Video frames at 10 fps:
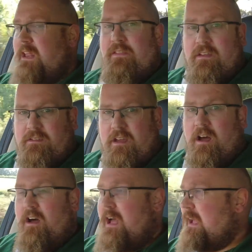in this
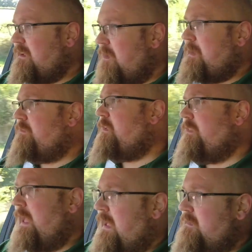car and come out the
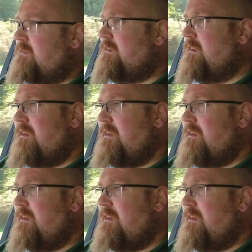other end